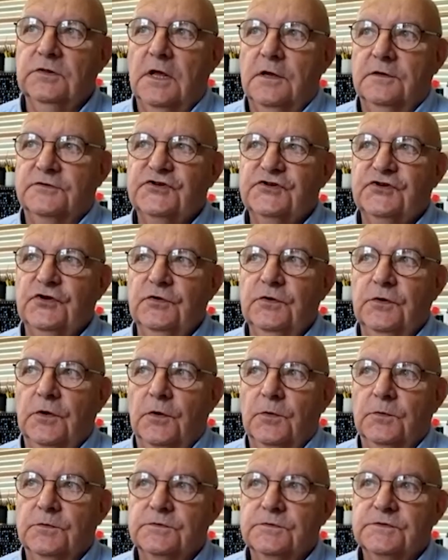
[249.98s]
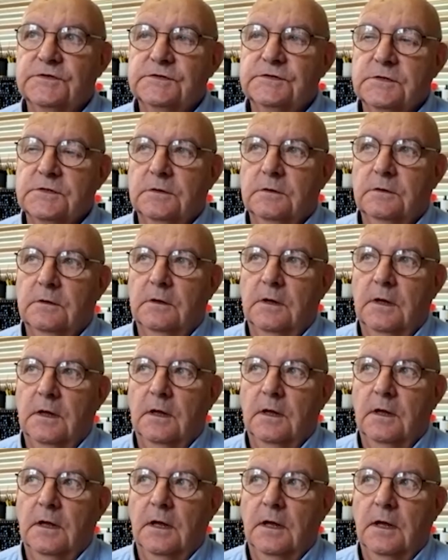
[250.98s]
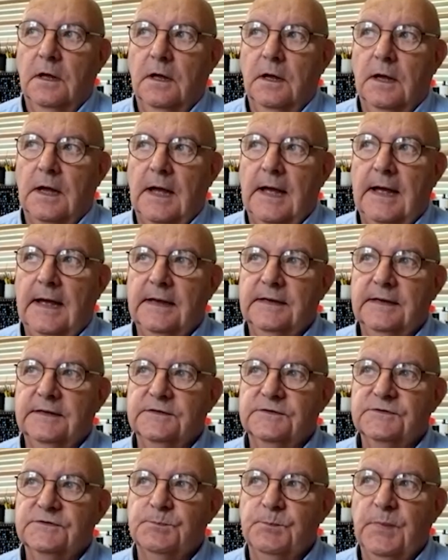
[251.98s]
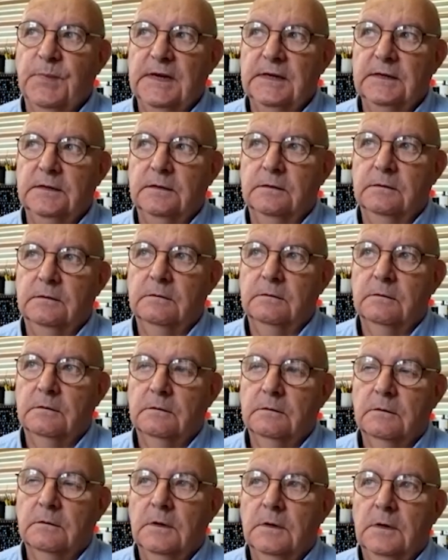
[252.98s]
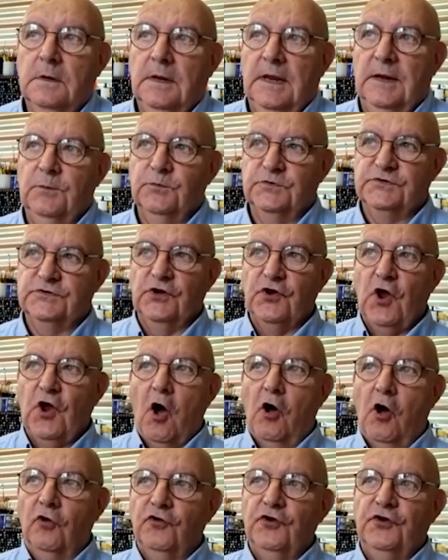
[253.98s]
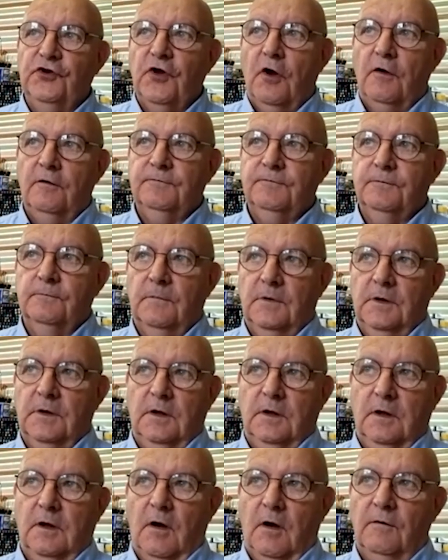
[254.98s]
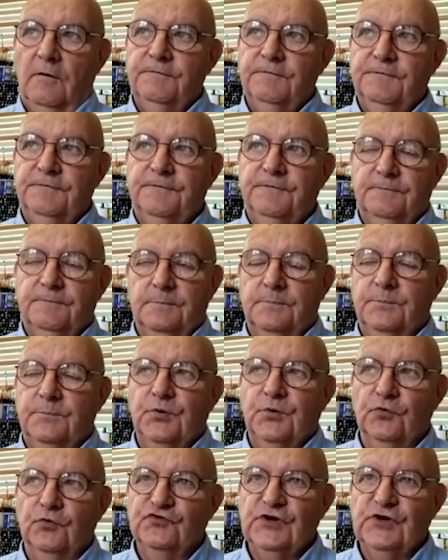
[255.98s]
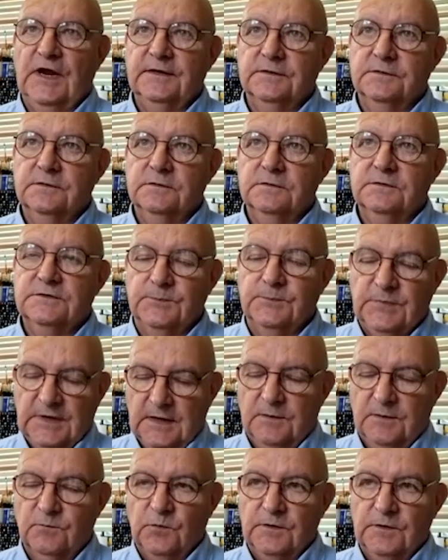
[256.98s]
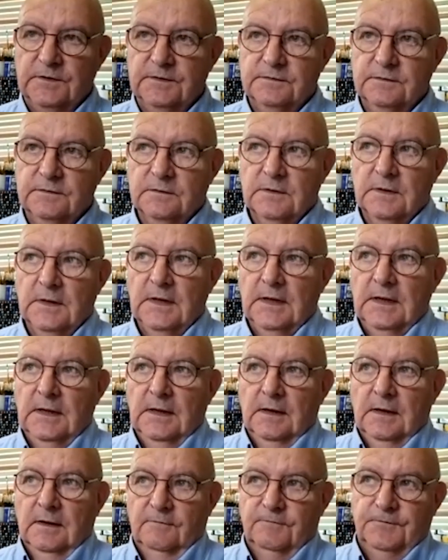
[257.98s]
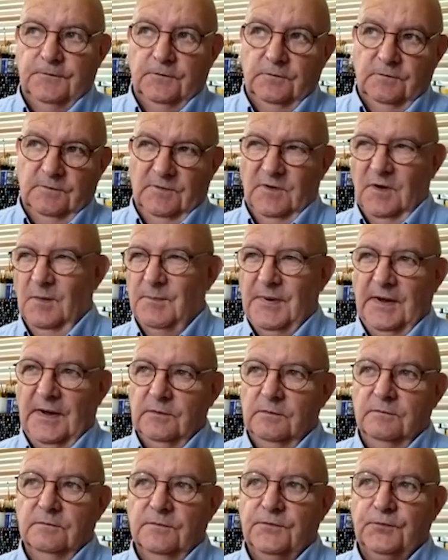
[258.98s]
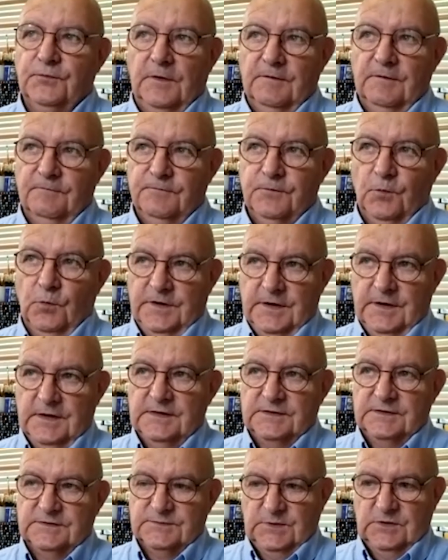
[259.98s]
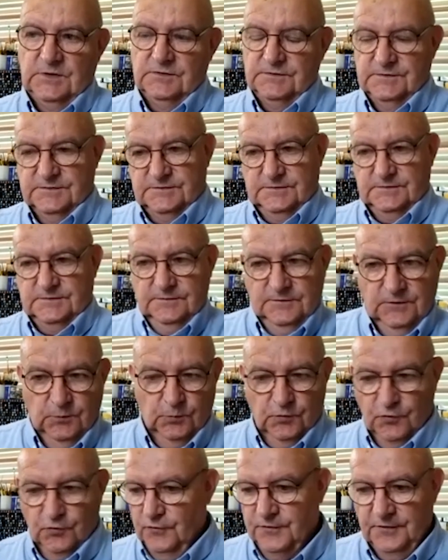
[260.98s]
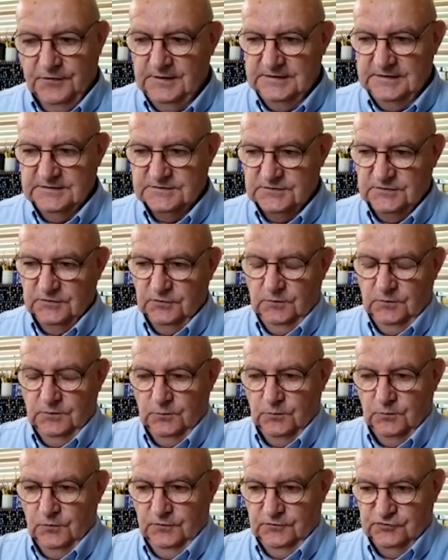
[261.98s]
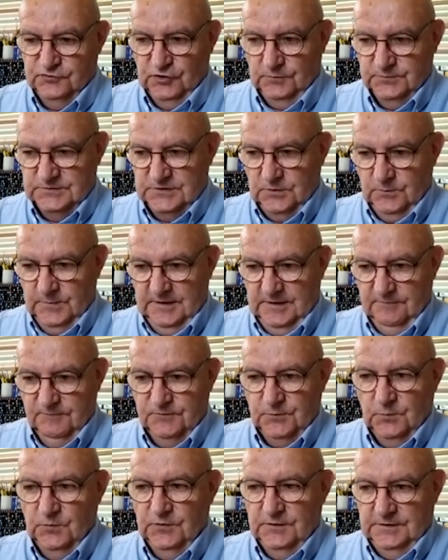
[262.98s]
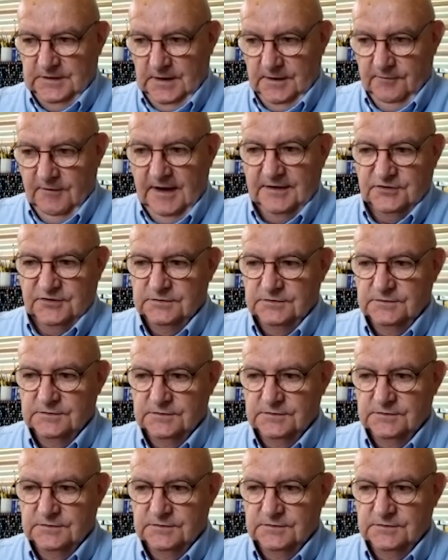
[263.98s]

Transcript: Art Studios has been, it was an on and off project to begin with for about 3 or 4 years because there were other things to do. There were other jobs coming in from other directions.